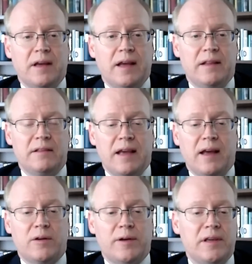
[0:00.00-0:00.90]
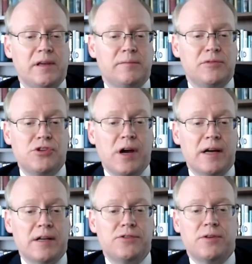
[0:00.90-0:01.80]
and the Elohim
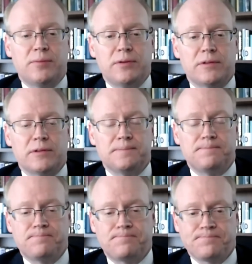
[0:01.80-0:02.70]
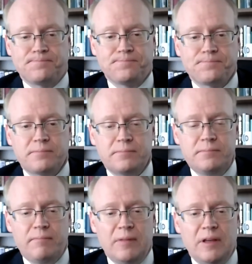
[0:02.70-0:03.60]
judge, plural,
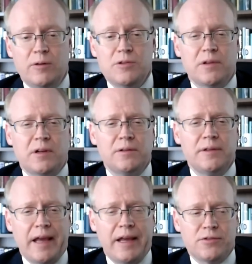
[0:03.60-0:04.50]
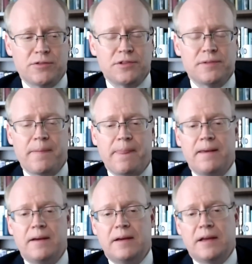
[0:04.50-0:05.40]
which would include angels
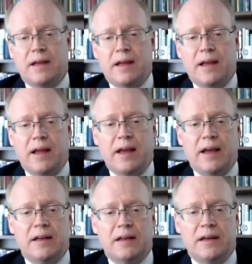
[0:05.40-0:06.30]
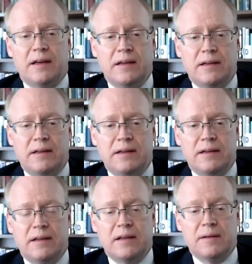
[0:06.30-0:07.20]
and
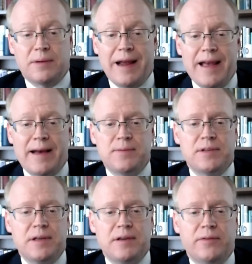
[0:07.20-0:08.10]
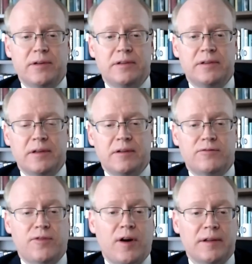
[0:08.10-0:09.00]
perhaps even
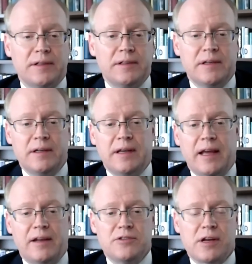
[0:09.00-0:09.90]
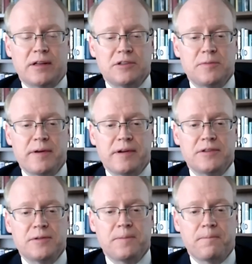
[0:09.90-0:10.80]
fallen angelic spirits.